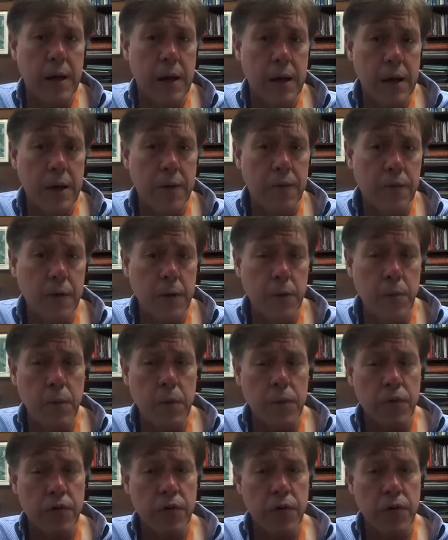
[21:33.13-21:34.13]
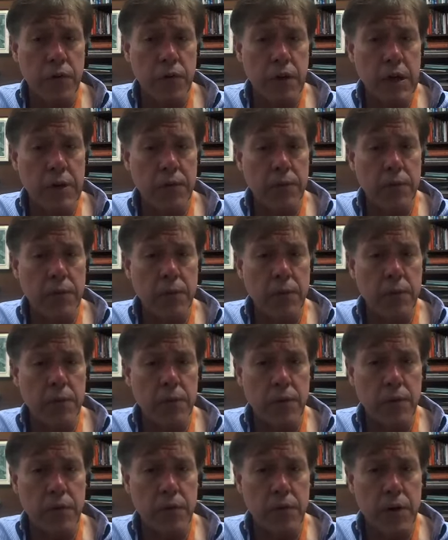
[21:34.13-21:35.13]
If it
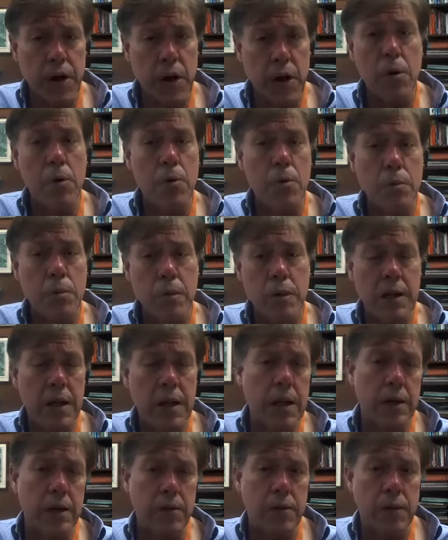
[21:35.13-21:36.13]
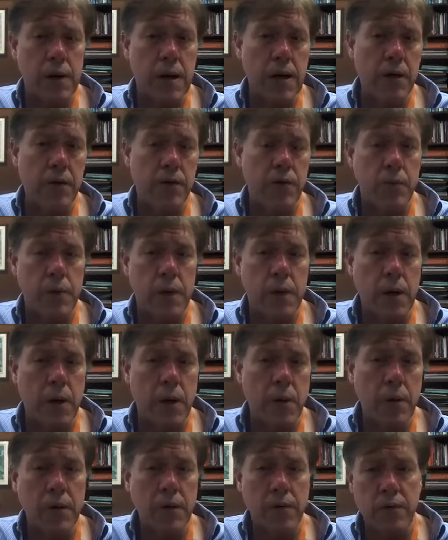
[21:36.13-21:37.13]
was known that grays would
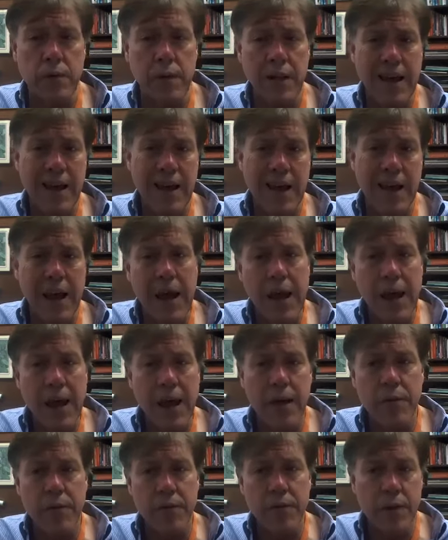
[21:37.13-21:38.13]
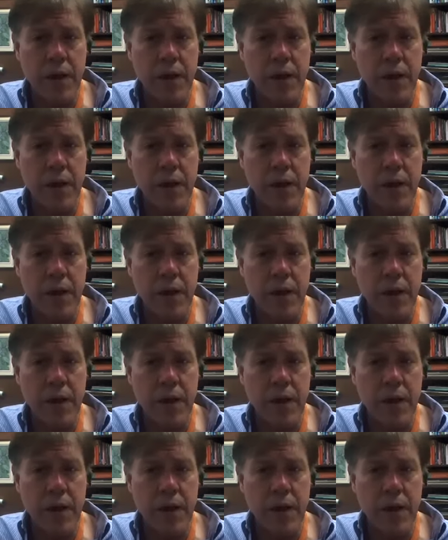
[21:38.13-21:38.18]
always lay eggs